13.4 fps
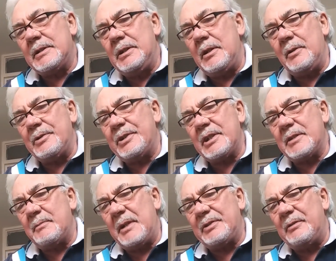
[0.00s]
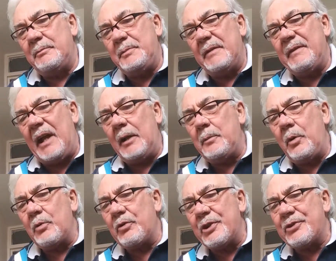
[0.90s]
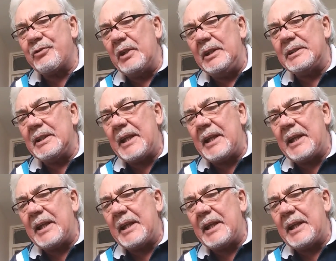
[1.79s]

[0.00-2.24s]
You know, it's just a matter of a bit of elbow grease really